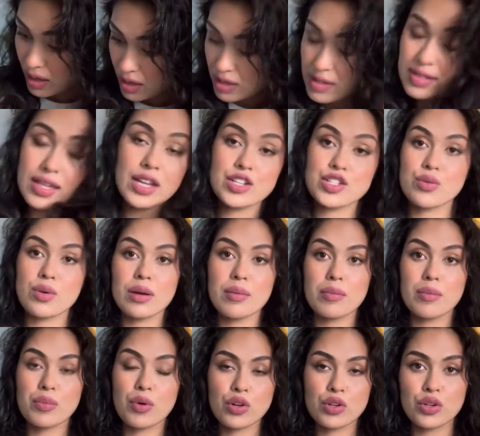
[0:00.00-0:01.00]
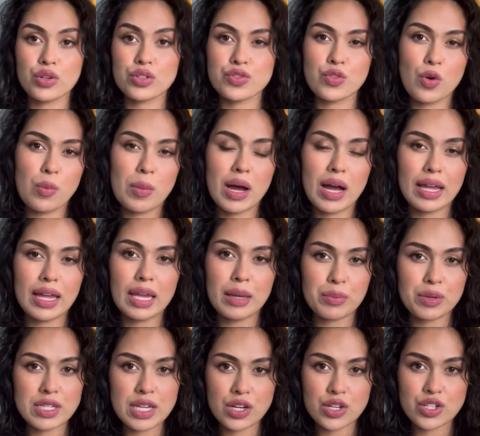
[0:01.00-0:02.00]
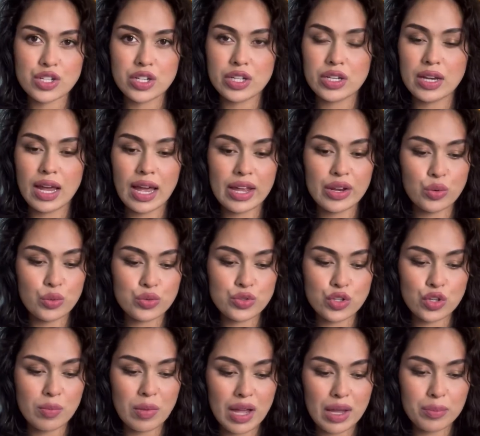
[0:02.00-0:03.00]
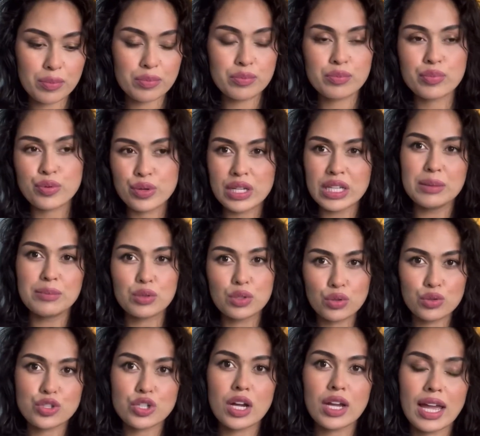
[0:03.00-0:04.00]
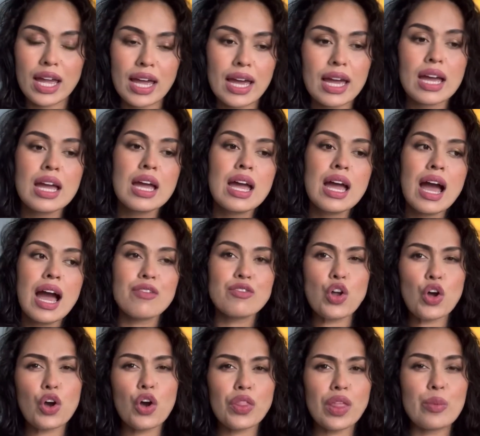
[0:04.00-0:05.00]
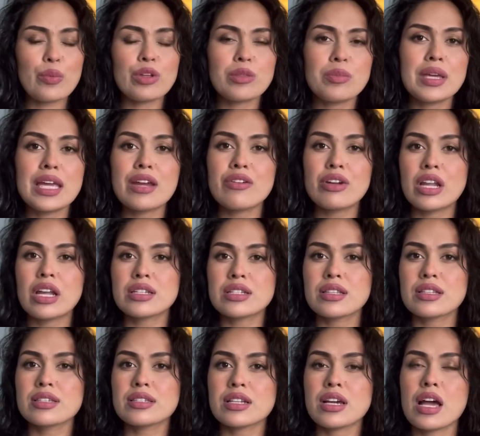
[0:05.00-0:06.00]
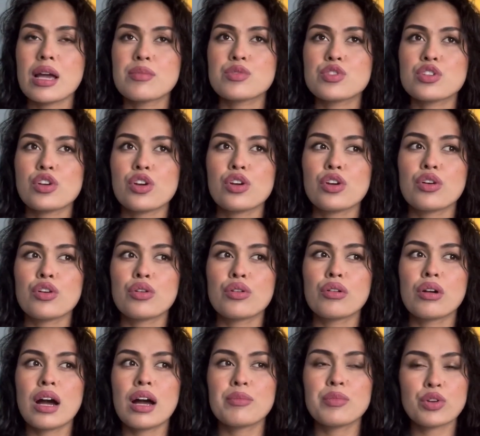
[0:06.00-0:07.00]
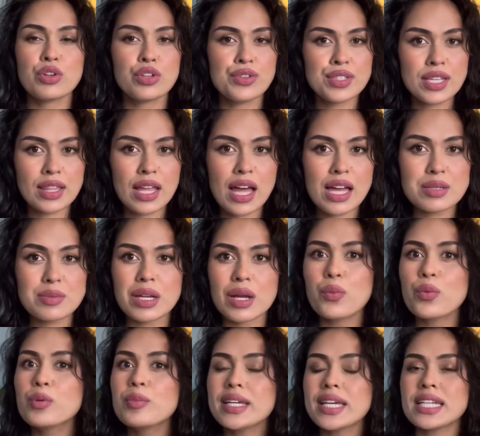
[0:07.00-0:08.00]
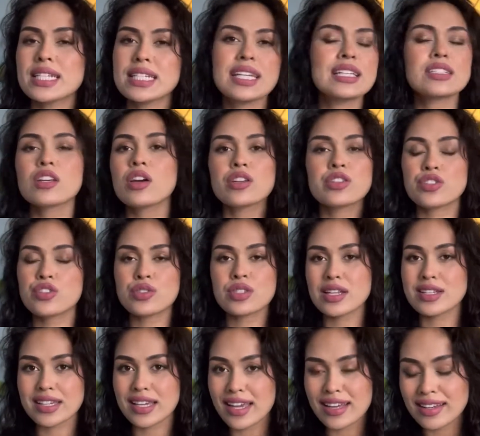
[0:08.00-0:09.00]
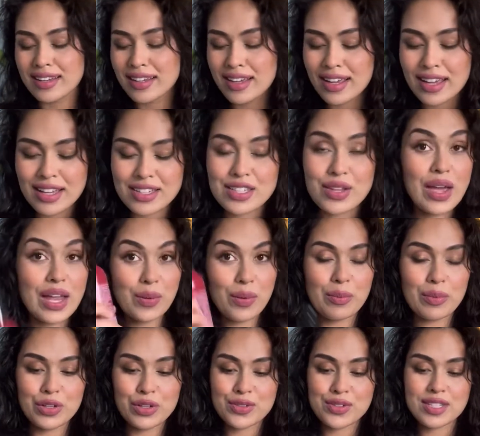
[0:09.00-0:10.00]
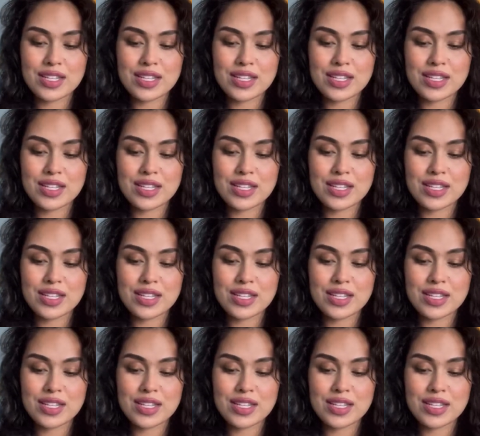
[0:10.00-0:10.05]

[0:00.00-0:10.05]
Setchum products for my heat protection and also my pre-blow dry hair. I've not got that with me here in London this time, so I'm not using that, but I will be getting and starting to use that again. So anyway, I'm going to use